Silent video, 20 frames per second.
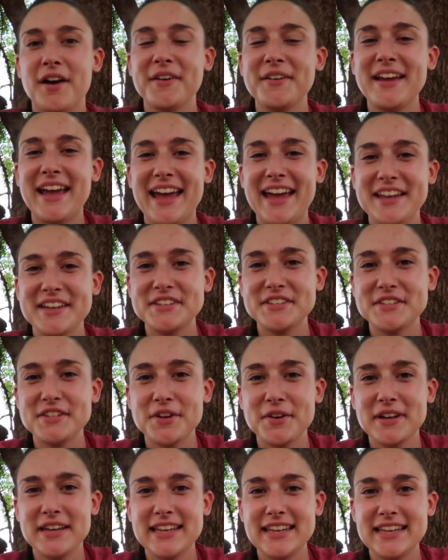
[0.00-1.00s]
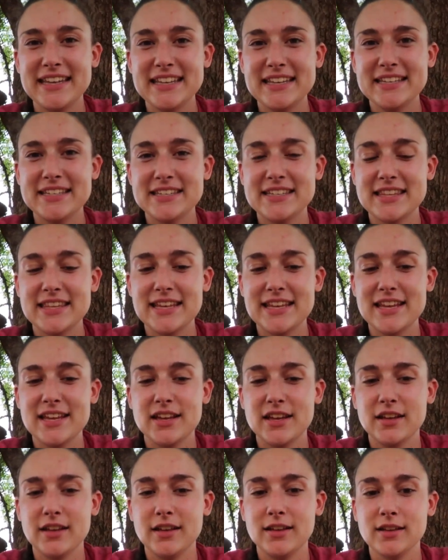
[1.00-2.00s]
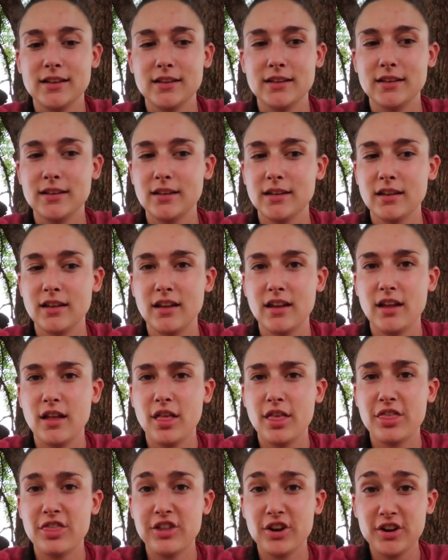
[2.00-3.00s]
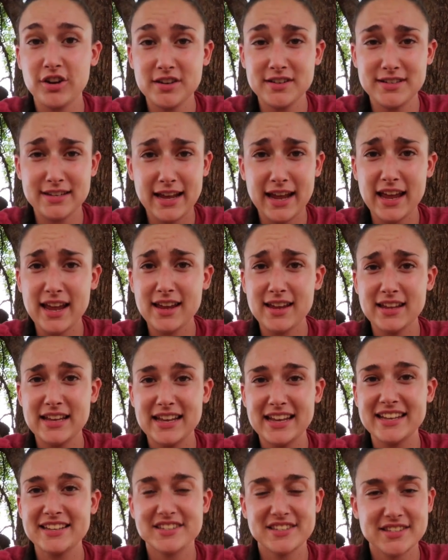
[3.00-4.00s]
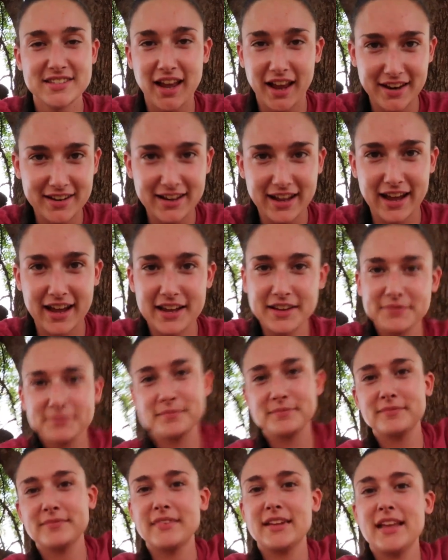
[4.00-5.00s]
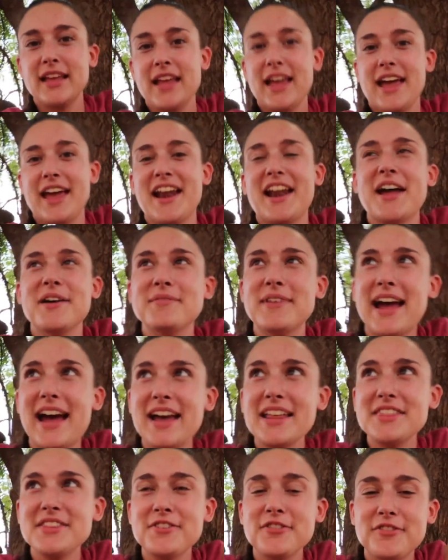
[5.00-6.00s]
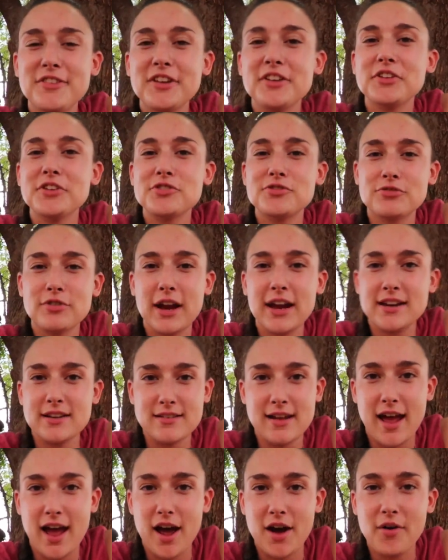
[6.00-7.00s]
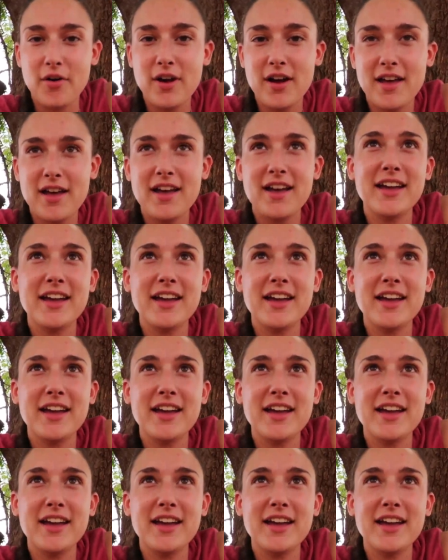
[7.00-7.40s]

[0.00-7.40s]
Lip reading: Okay, so it is the third day. It's Sunday, and I'm at the village right now.